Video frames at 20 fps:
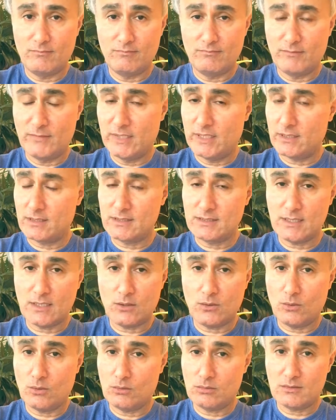there's
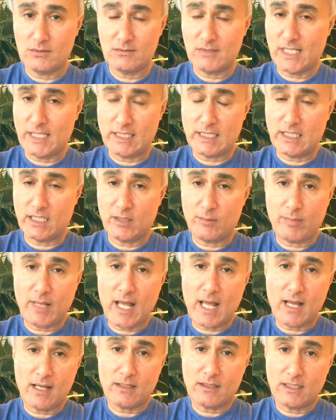no taking it
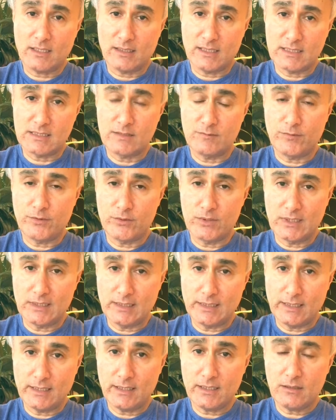back unless if you
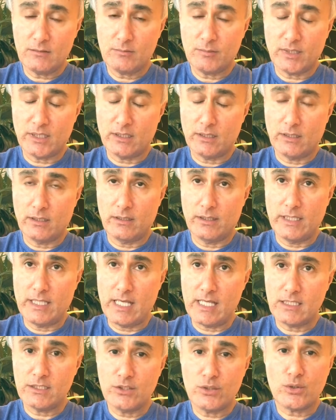delete it. But
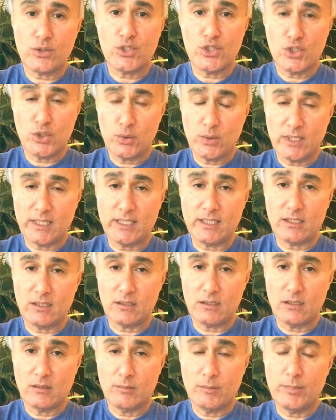as you're shooting it,
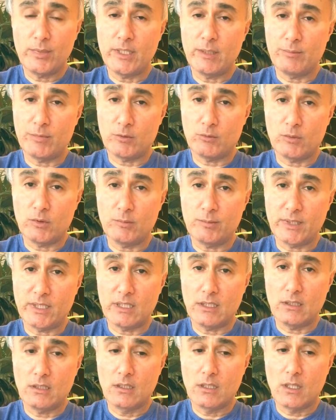people will
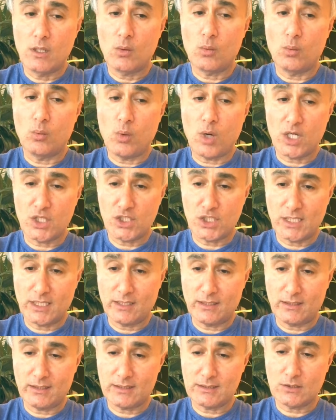be
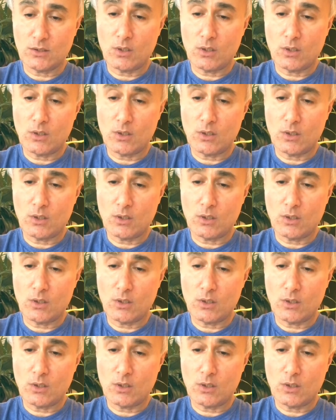watching it. It's